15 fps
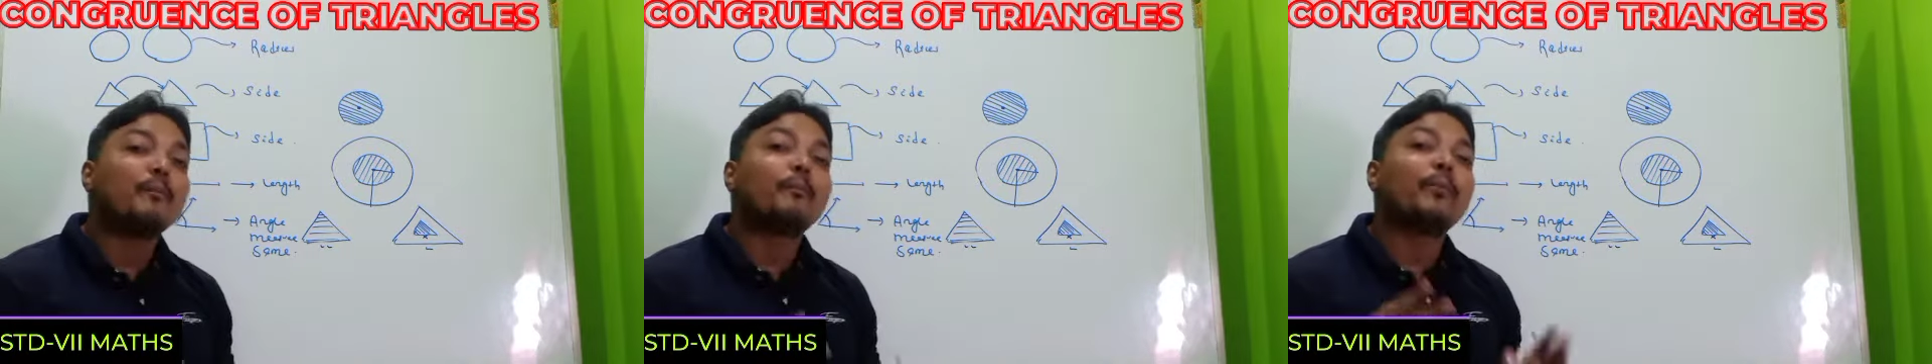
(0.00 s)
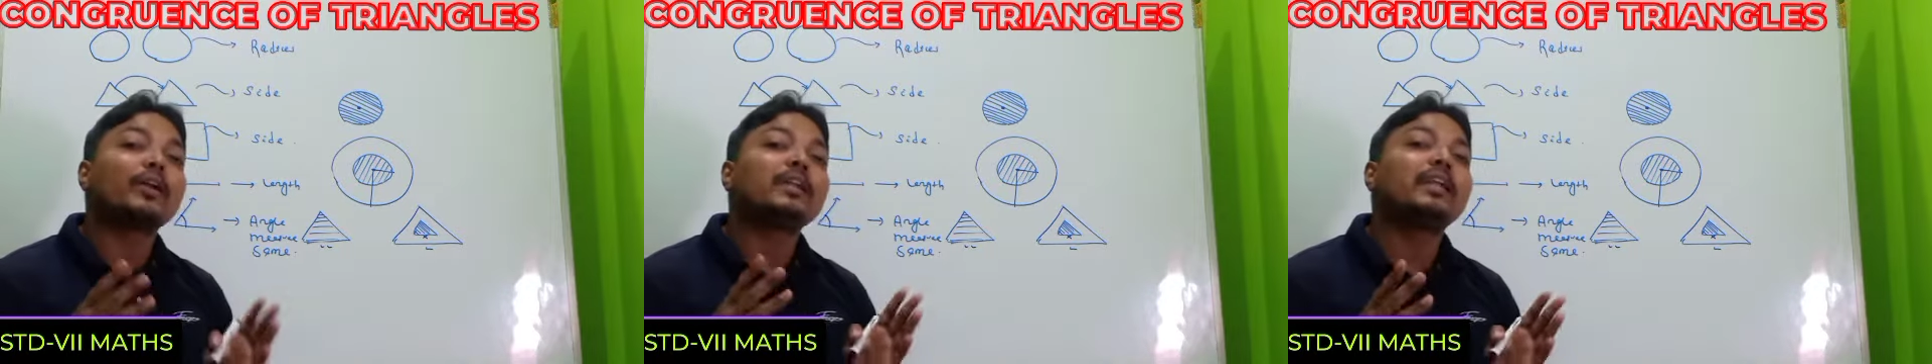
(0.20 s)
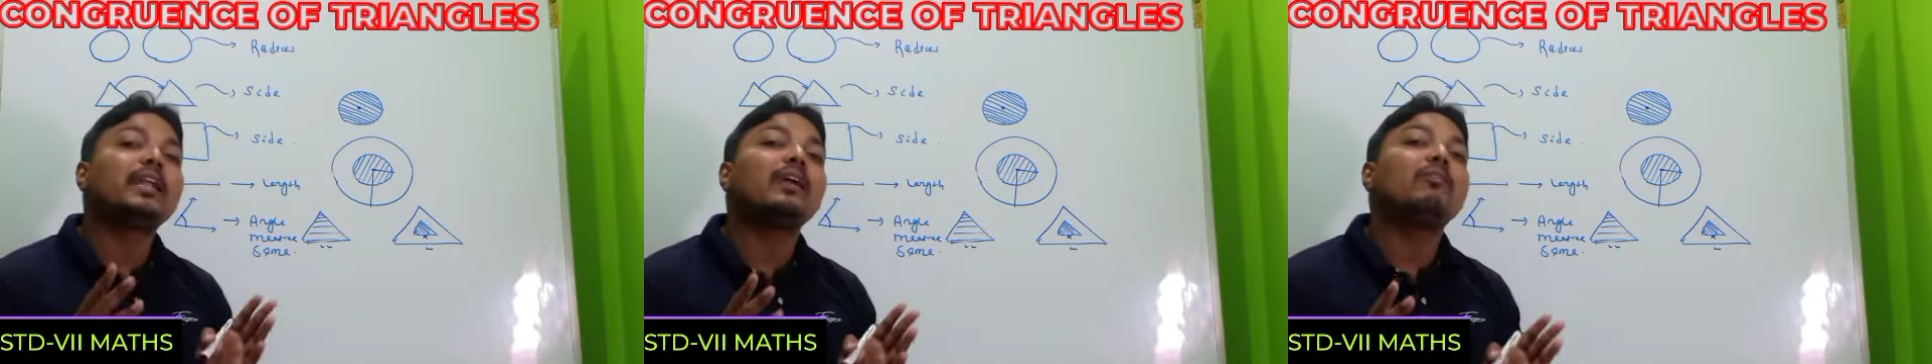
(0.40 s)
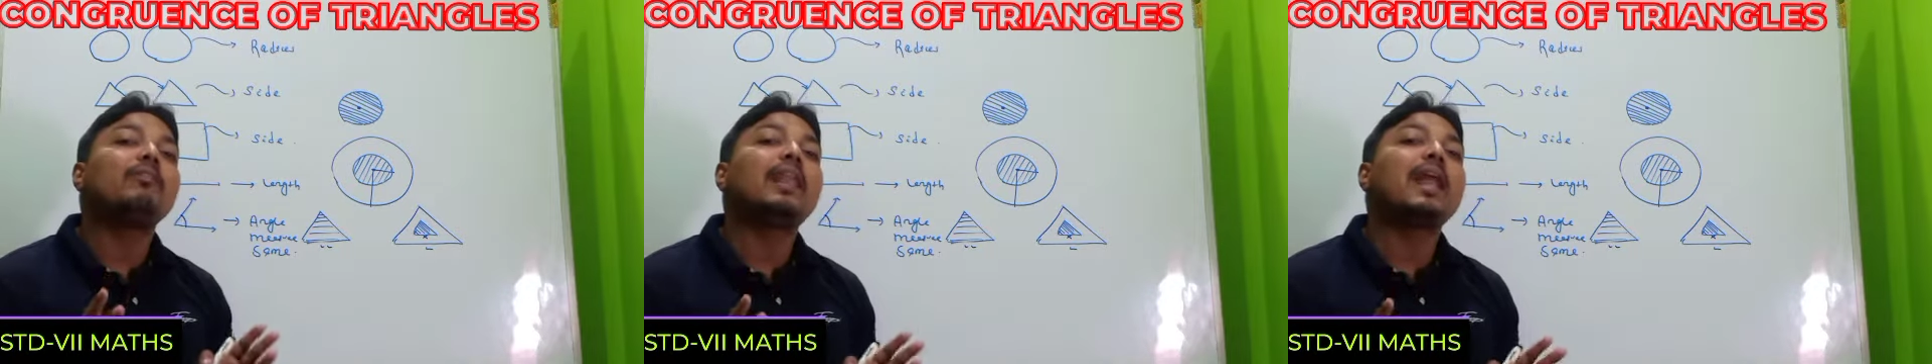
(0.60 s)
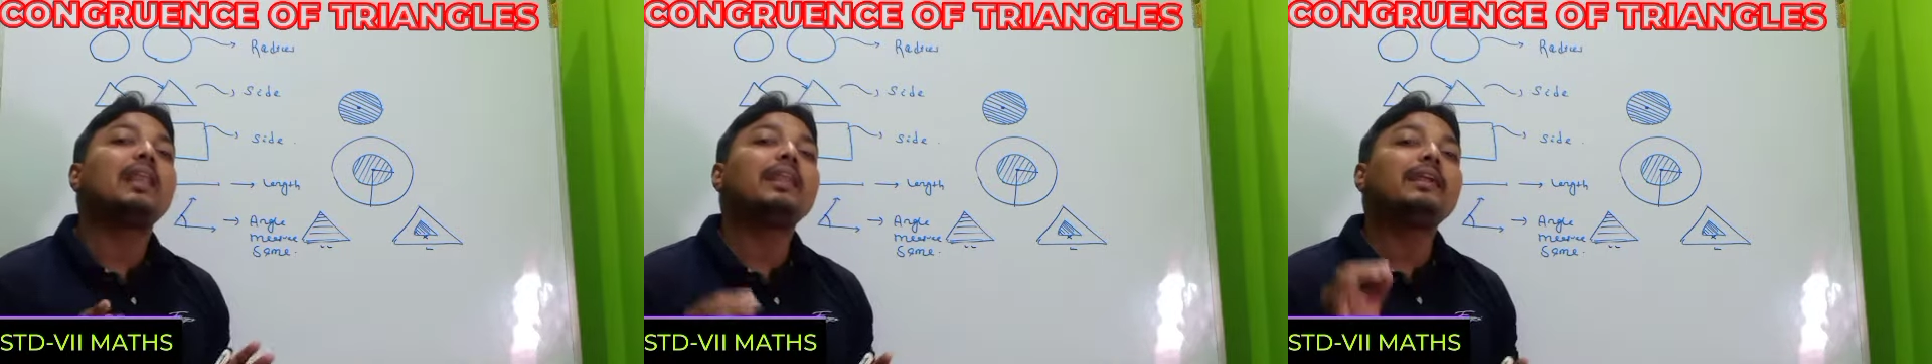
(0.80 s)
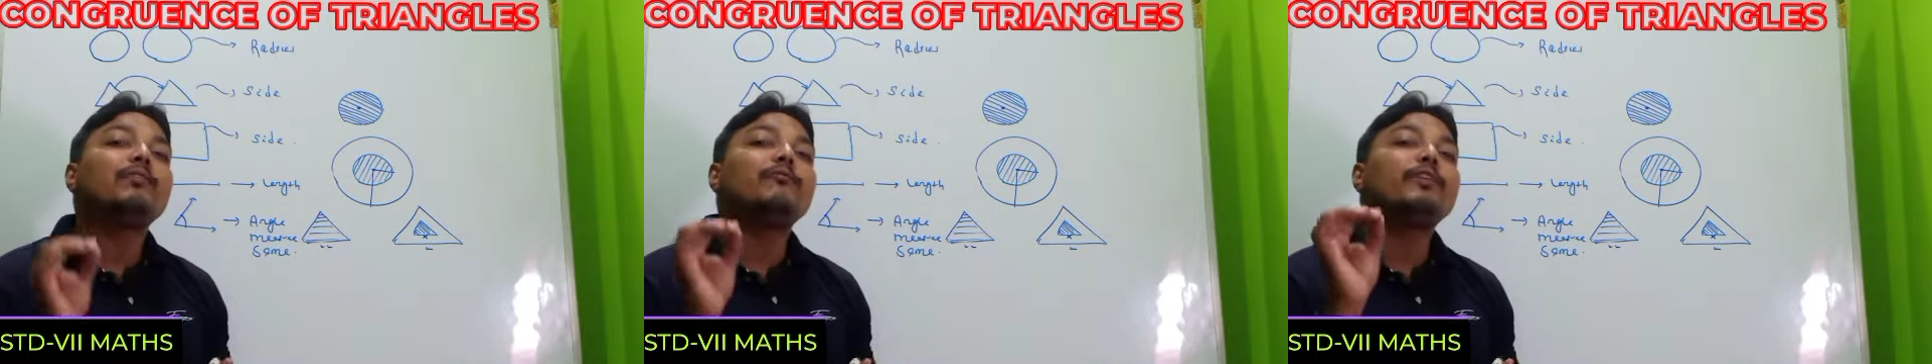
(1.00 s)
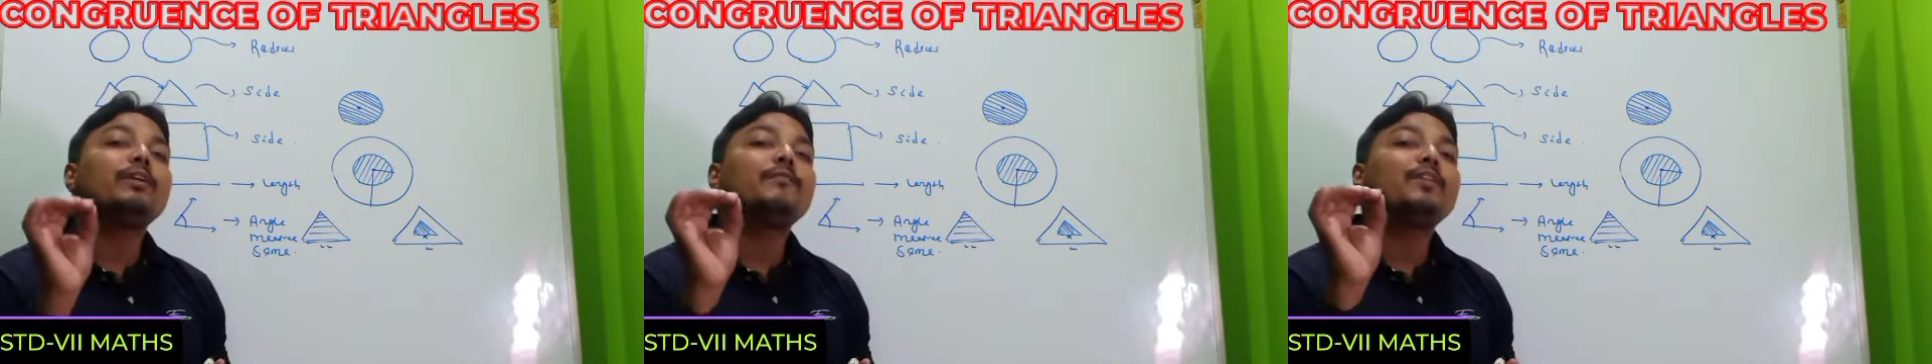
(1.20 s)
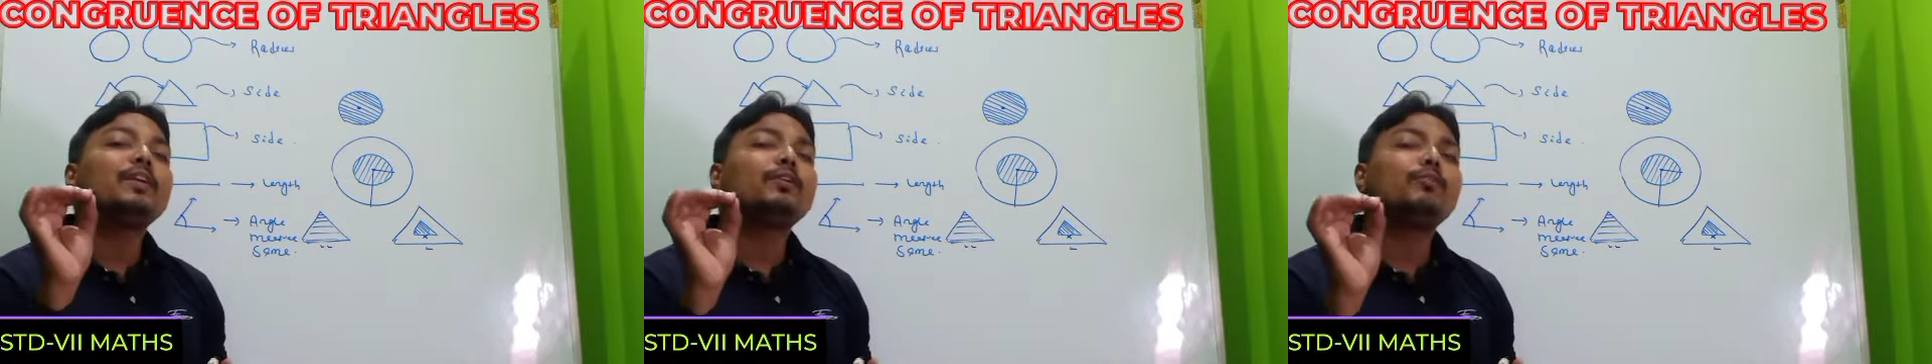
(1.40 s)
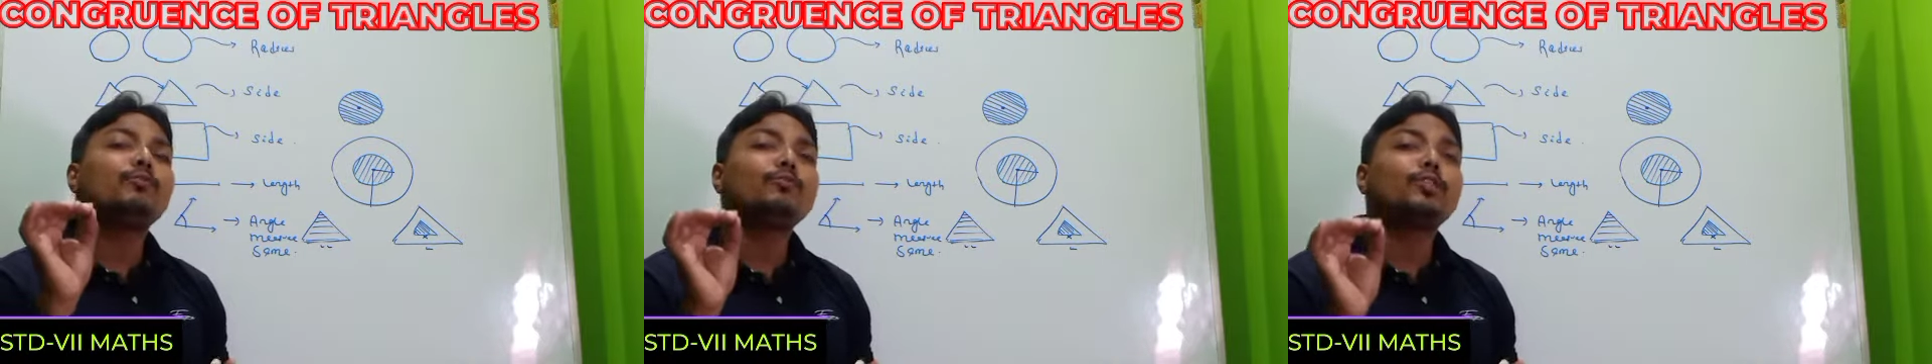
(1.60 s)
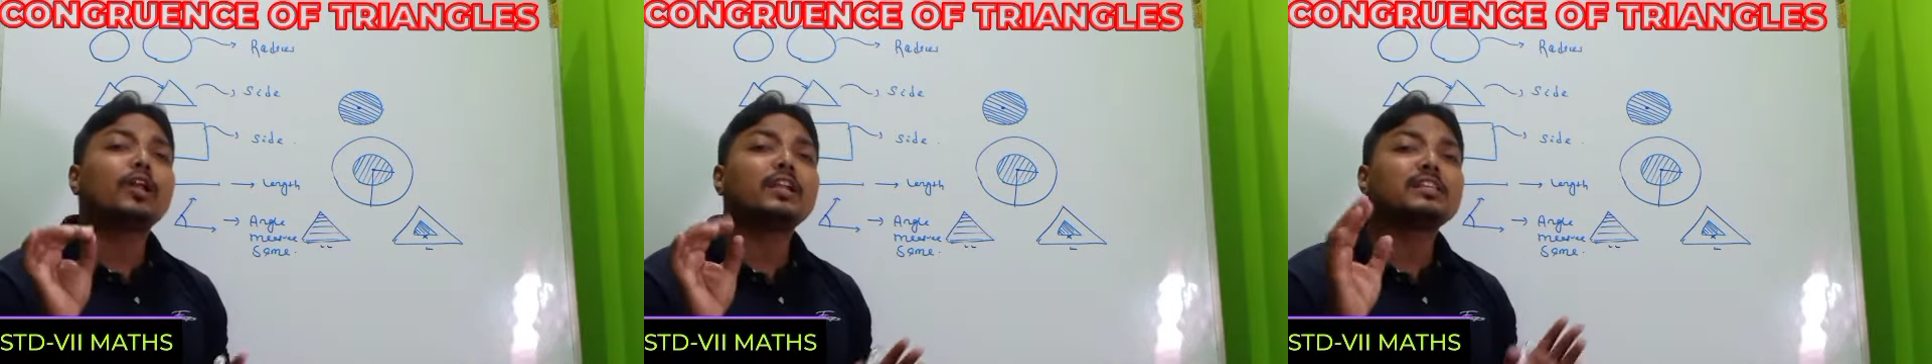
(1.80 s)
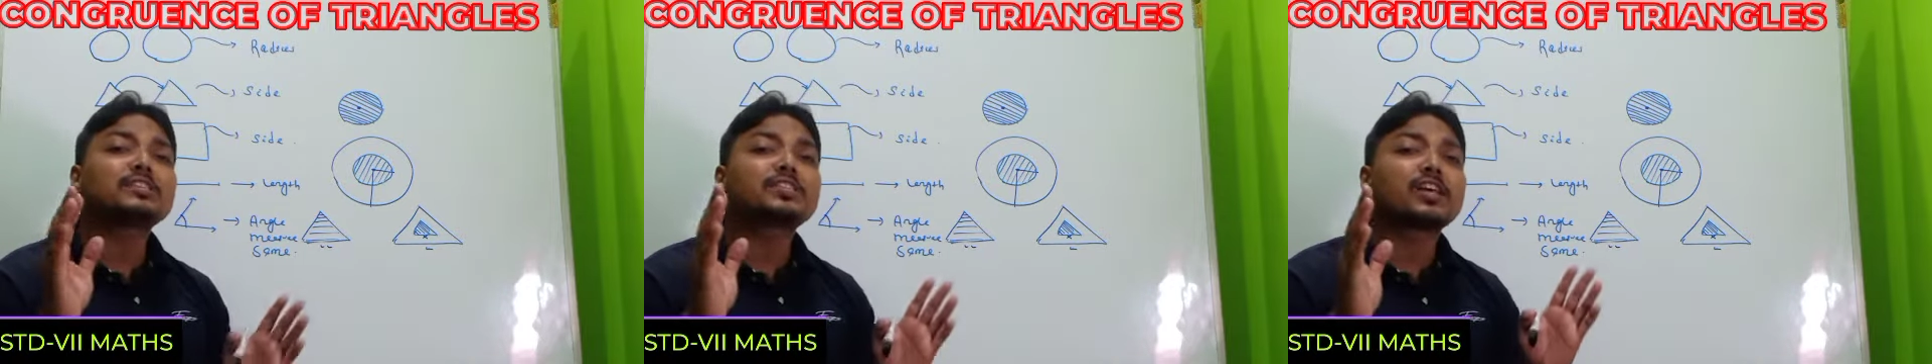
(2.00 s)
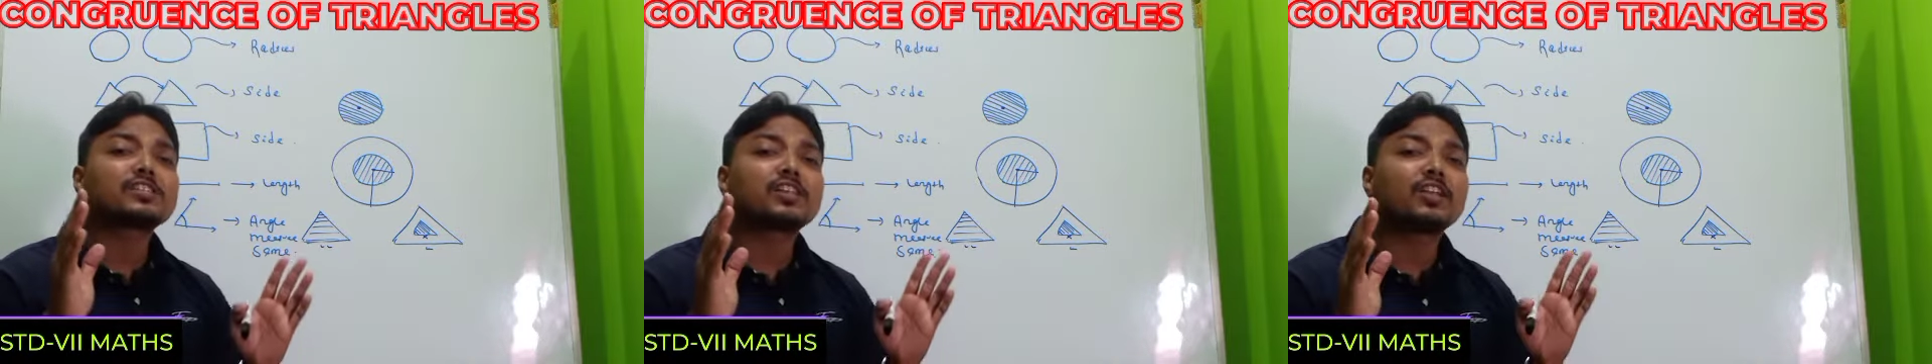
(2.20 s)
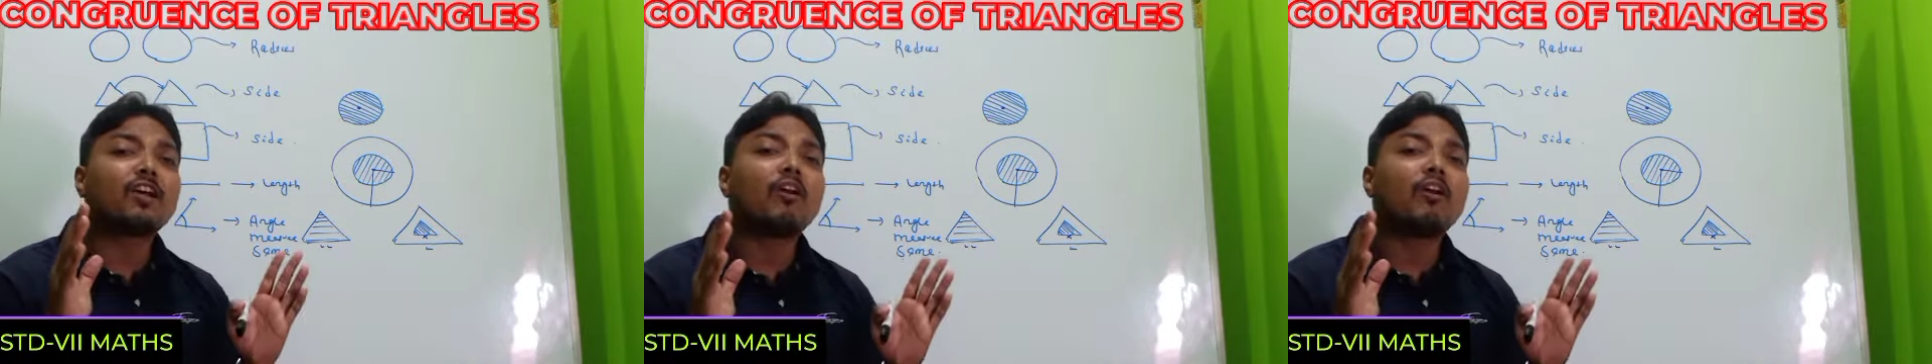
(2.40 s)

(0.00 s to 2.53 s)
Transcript: particularly we will do the discussion